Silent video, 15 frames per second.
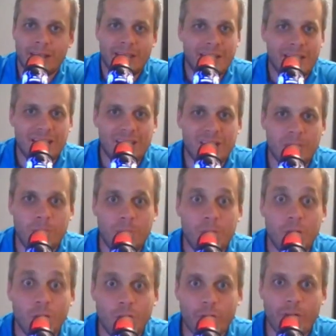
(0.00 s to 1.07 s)
any
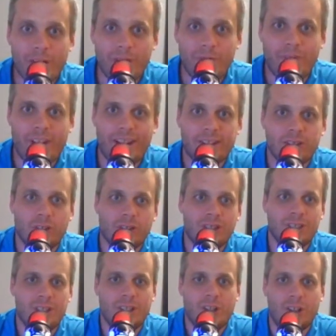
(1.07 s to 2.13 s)
pure rent factor, as he
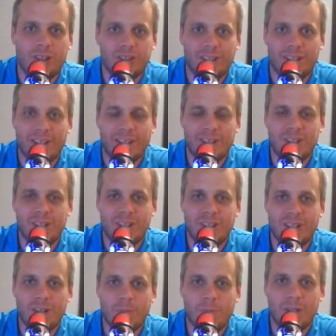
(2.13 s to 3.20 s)
calls it, is just going
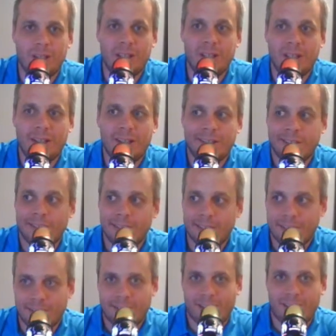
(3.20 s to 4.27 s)
to be
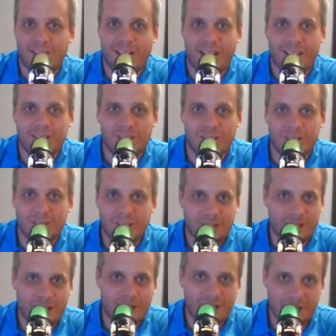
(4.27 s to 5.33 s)
a tax on
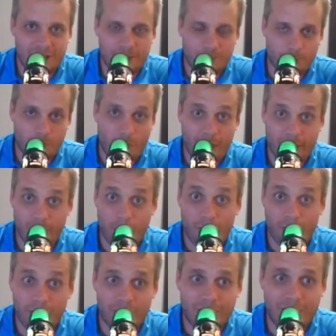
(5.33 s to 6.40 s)
society by a
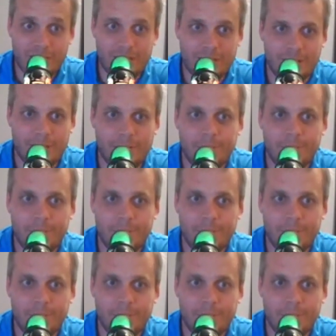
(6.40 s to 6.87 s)
private entity.